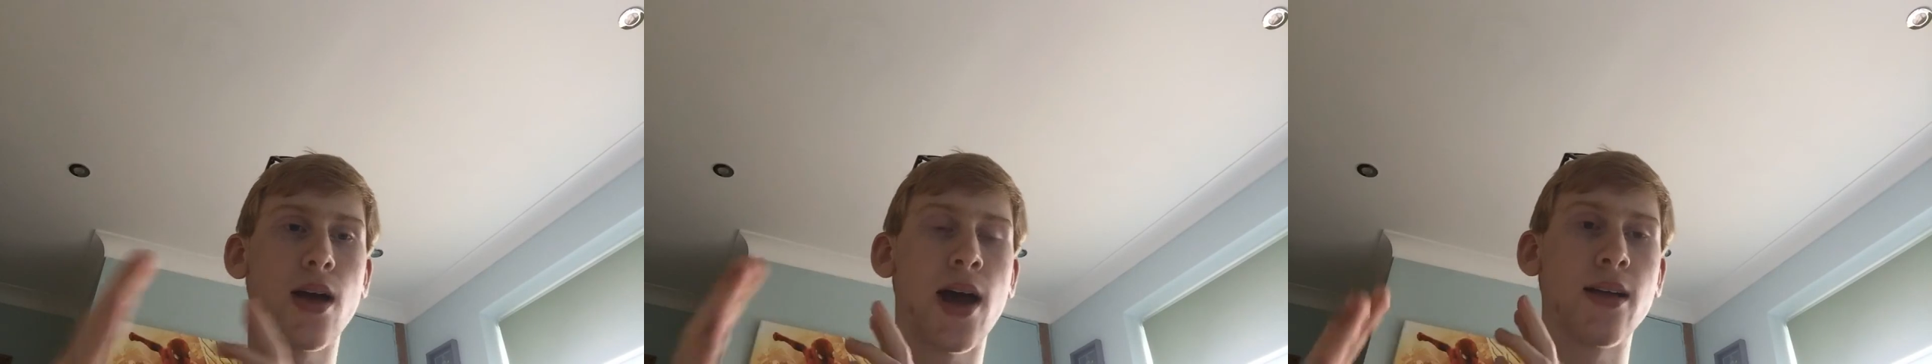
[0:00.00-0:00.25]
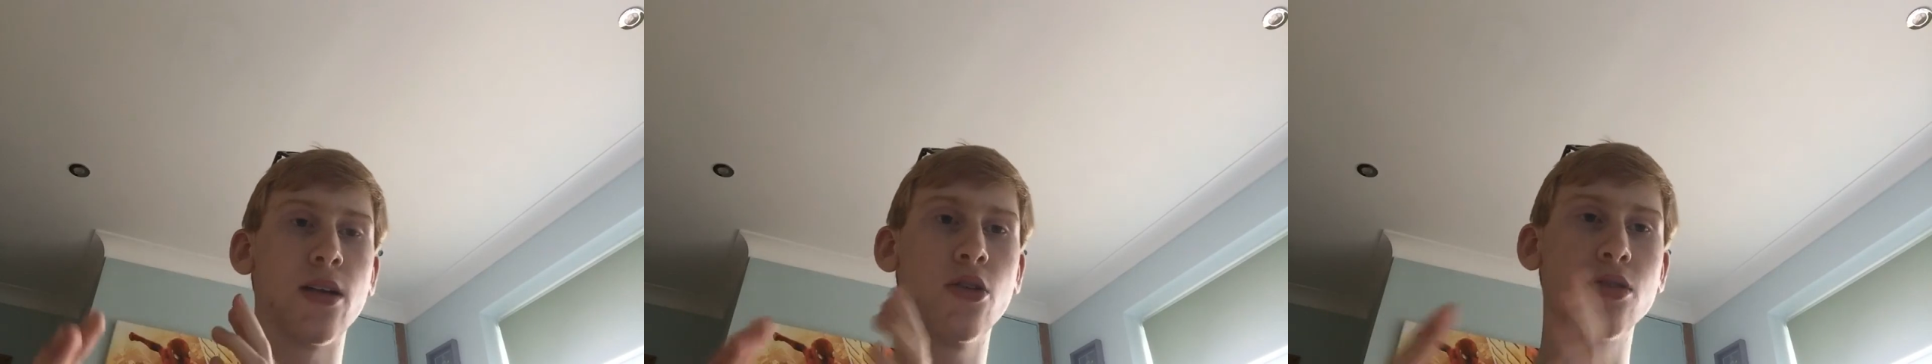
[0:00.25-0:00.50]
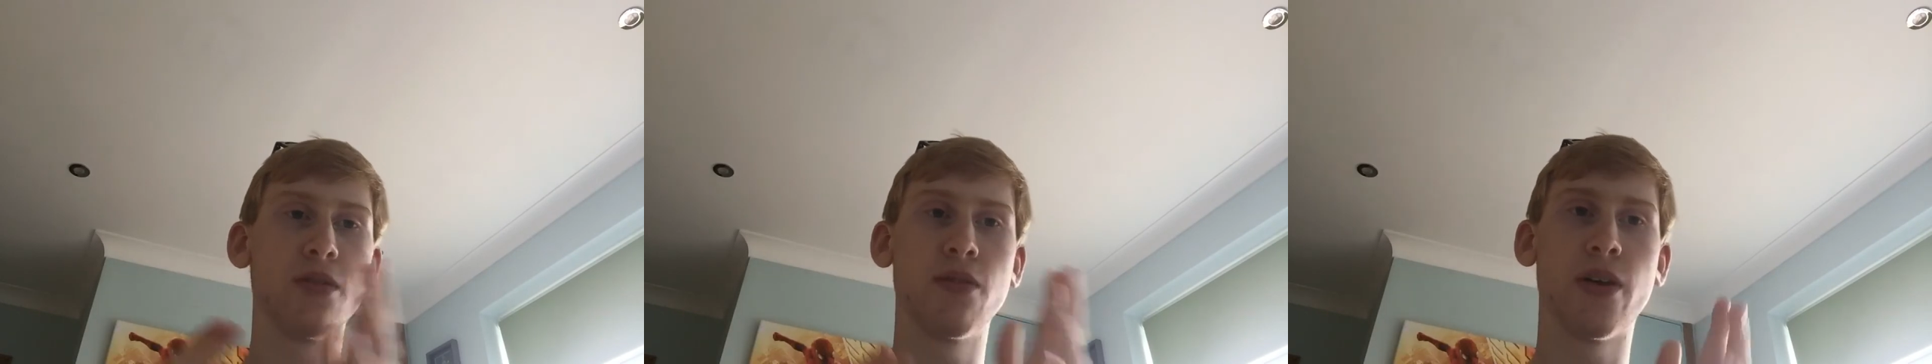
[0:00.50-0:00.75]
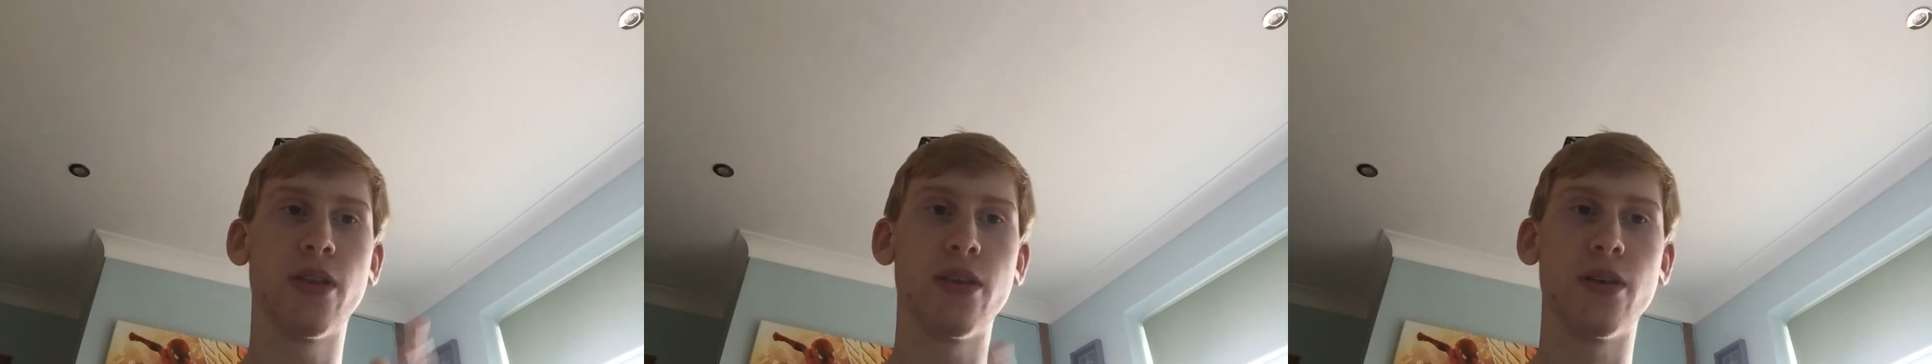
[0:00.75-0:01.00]
had lots of
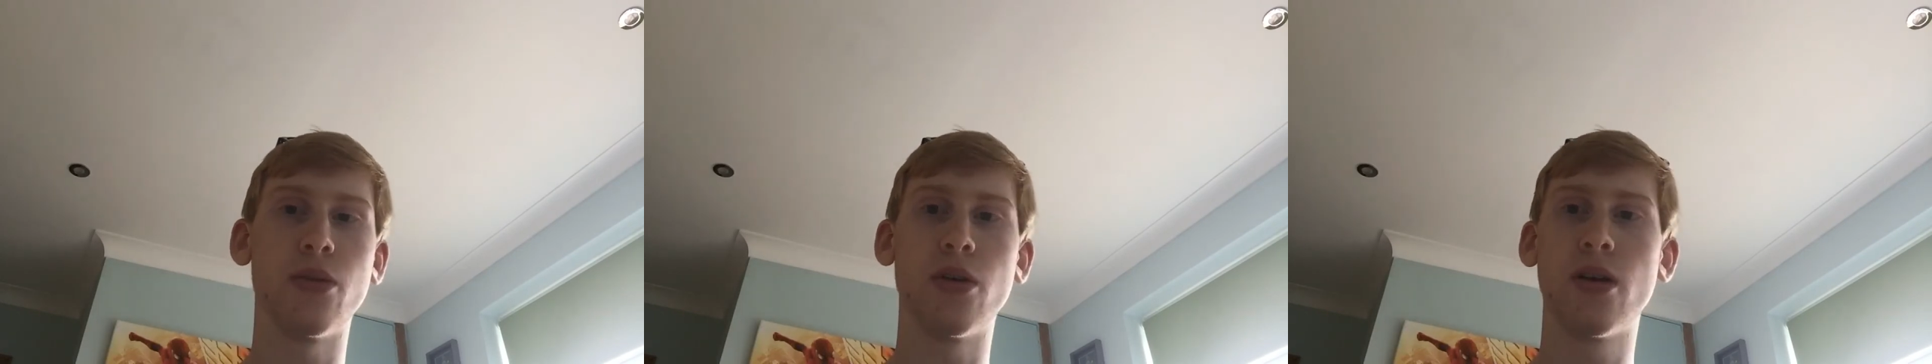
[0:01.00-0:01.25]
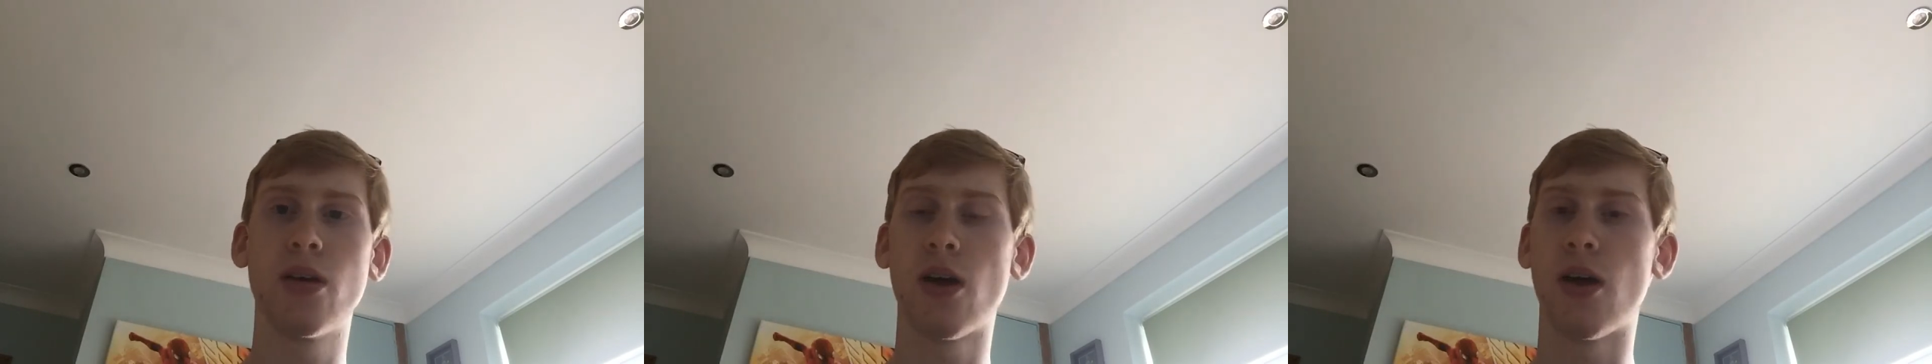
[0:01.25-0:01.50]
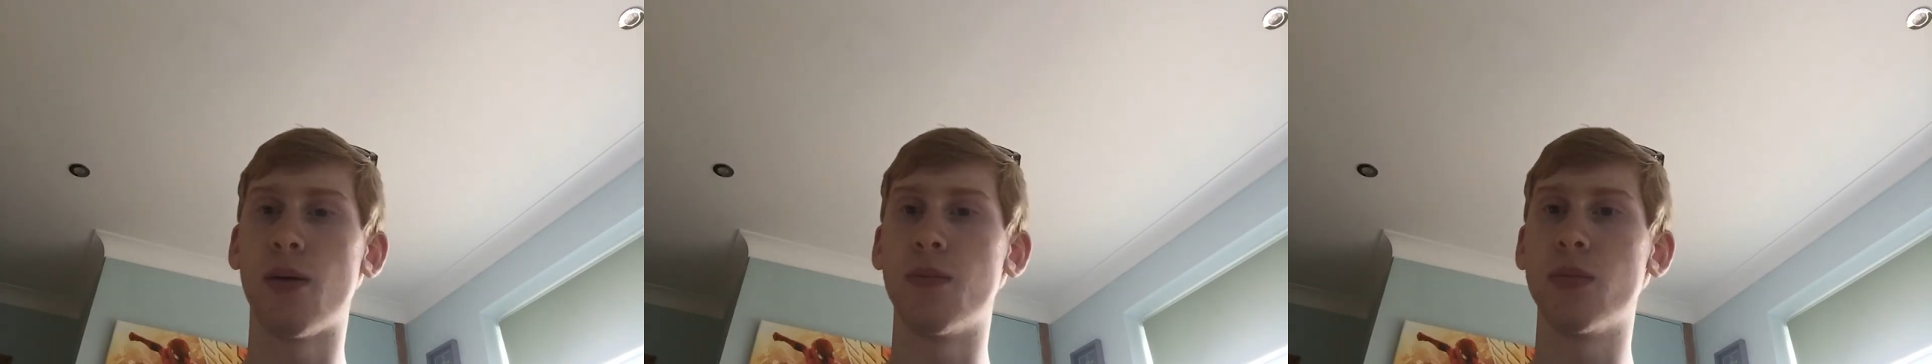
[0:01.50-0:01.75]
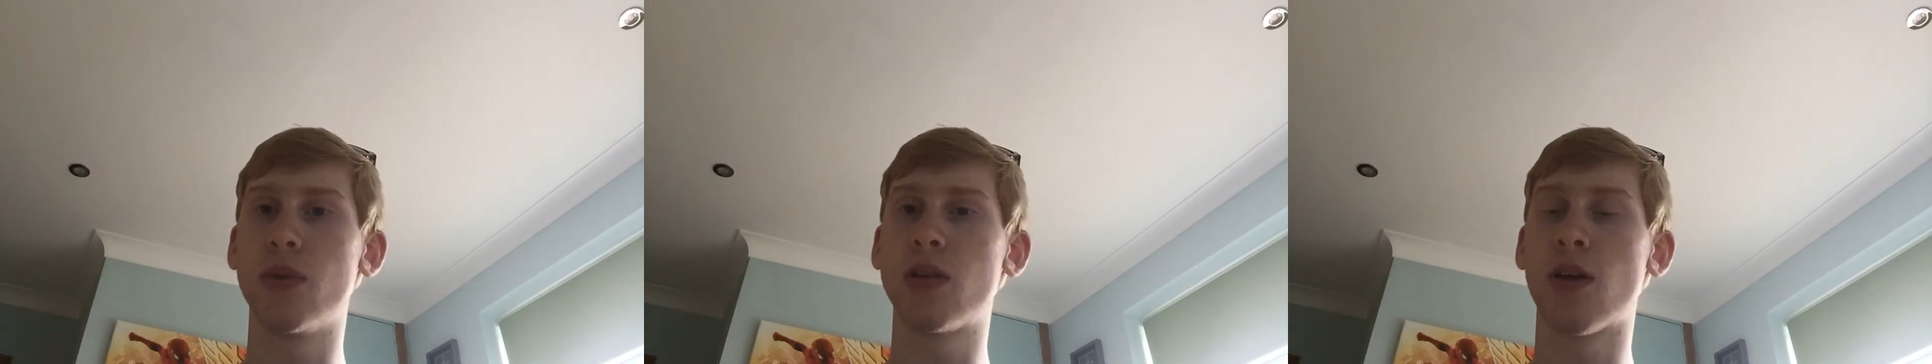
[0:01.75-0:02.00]
funding
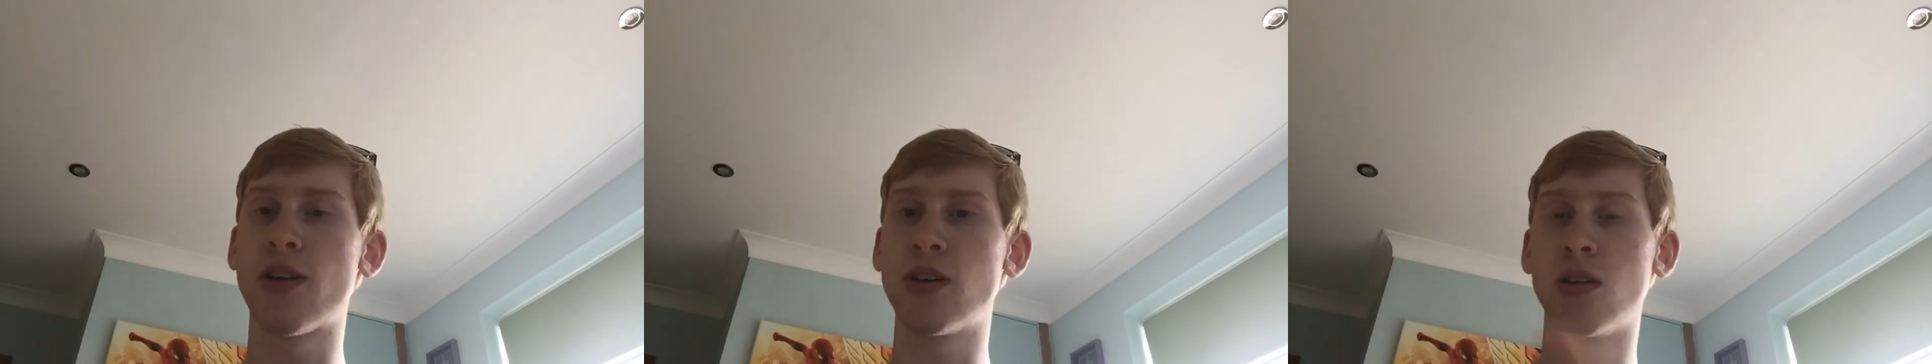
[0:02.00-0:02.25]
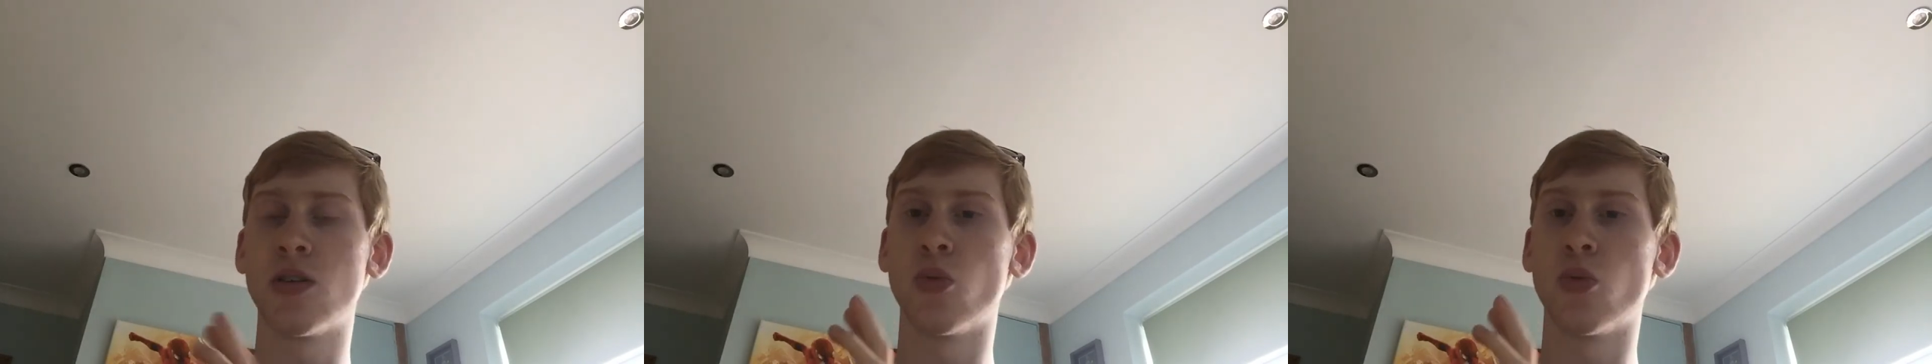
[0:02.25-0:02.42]
directed